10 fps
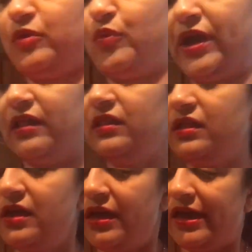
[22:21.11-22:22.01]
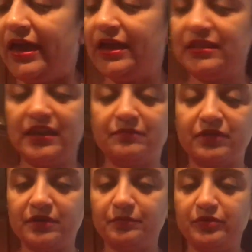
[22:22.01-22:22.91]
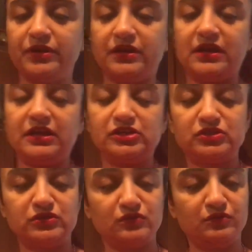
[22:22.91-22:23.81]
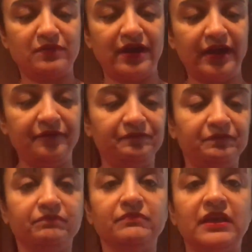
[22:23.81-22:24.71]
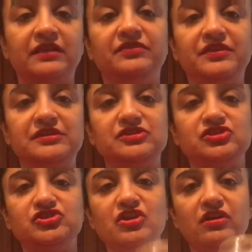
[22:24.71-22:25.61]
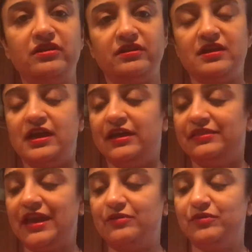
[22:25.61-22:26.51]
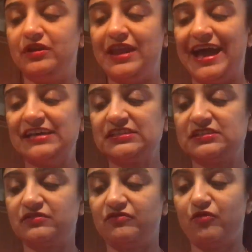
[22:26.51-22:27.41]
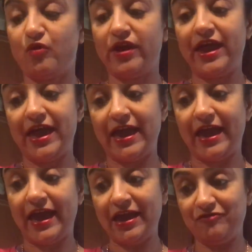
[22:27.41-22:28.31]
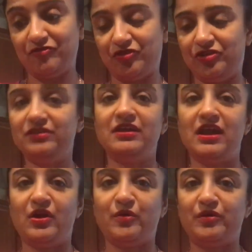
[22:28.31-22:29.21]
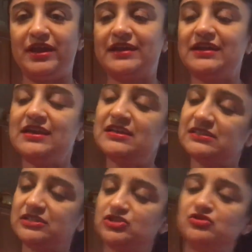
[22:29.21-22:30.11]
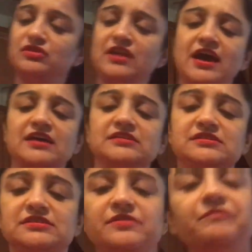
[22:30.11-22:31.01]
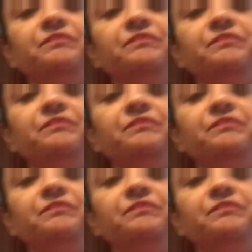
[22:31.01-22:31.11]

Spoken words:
well, and then I'm gonna put it into this jar that will last forever, or at least it should last